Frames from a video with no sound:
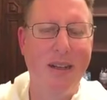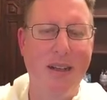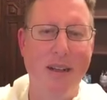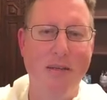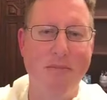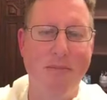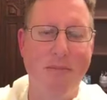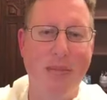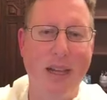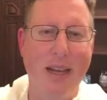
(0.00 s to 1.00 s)

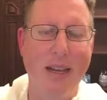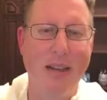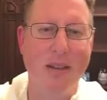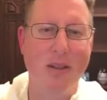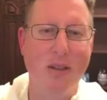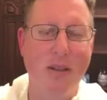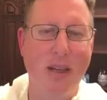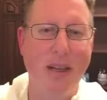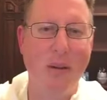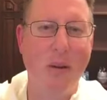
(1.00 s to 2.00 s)
and so
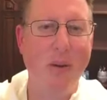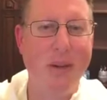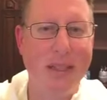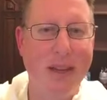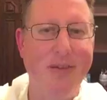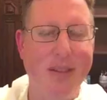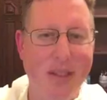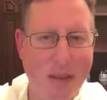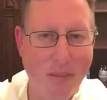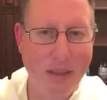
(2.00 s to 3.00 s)
that you always have
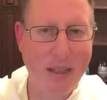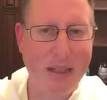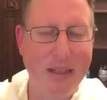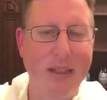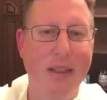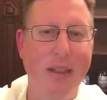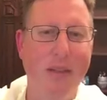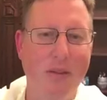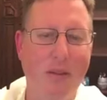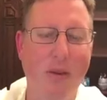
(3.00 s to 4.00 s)
something
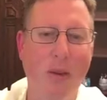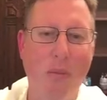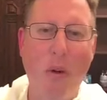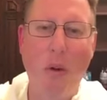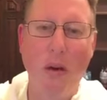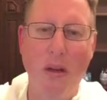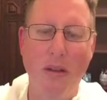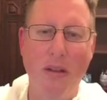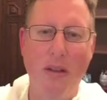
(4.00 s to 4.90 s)
for the poor.